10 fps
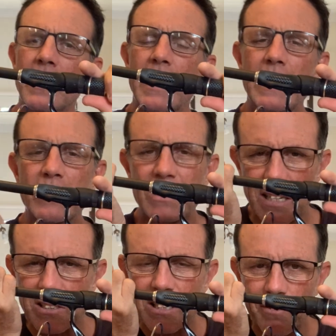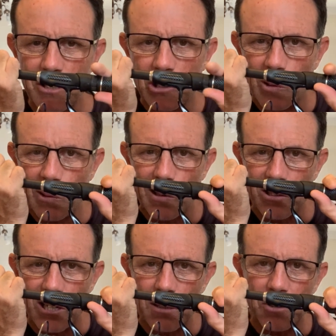It says 7 to 21
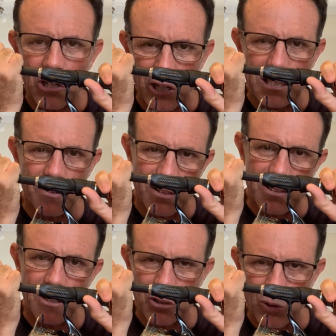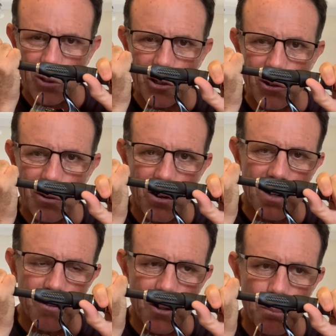grams. I can assure you I
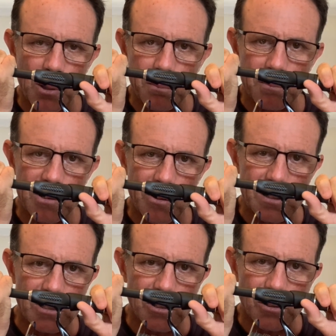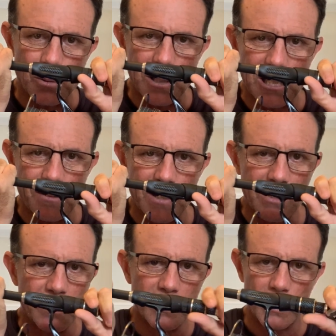have no problem throwing 2.5
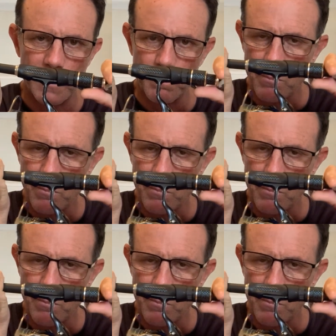ounces on it.